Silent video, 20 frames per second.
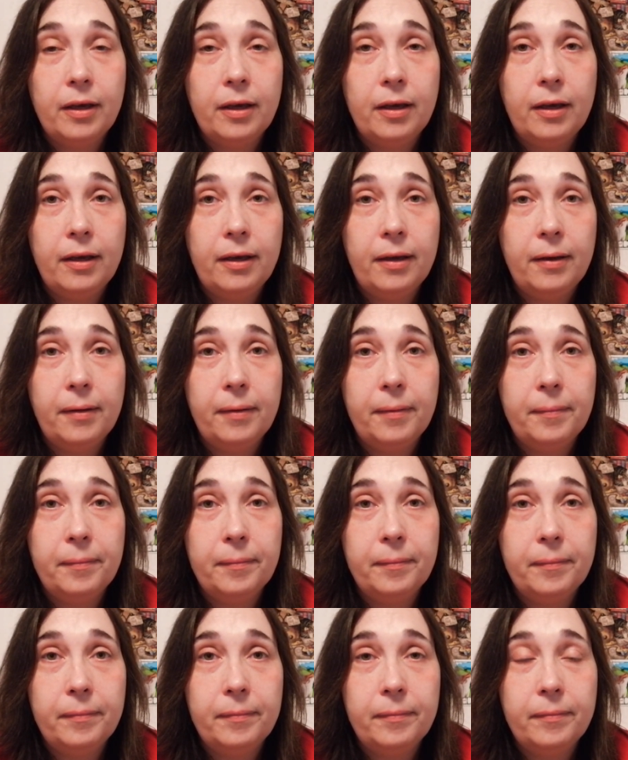um,
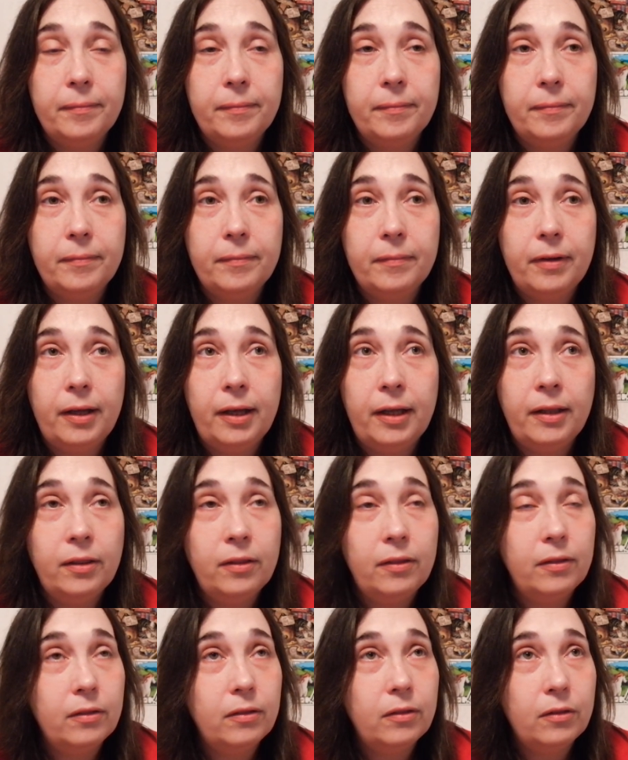
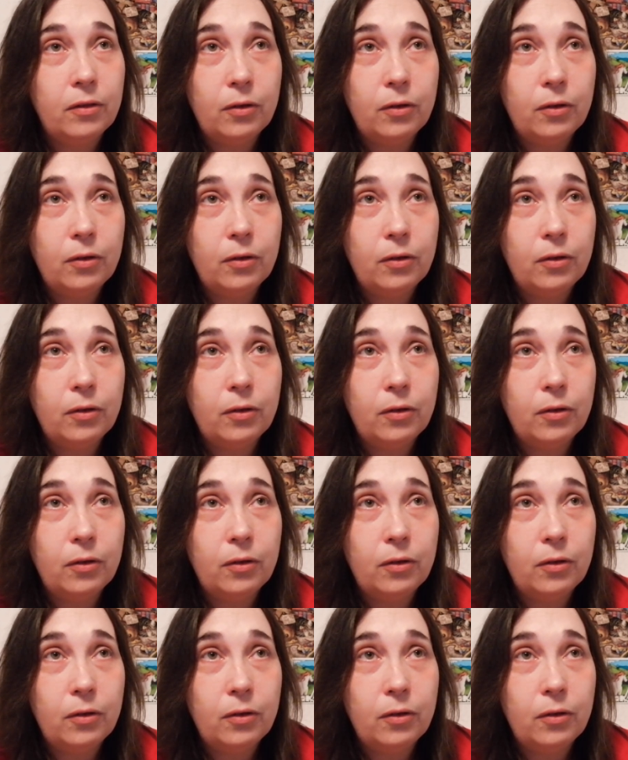and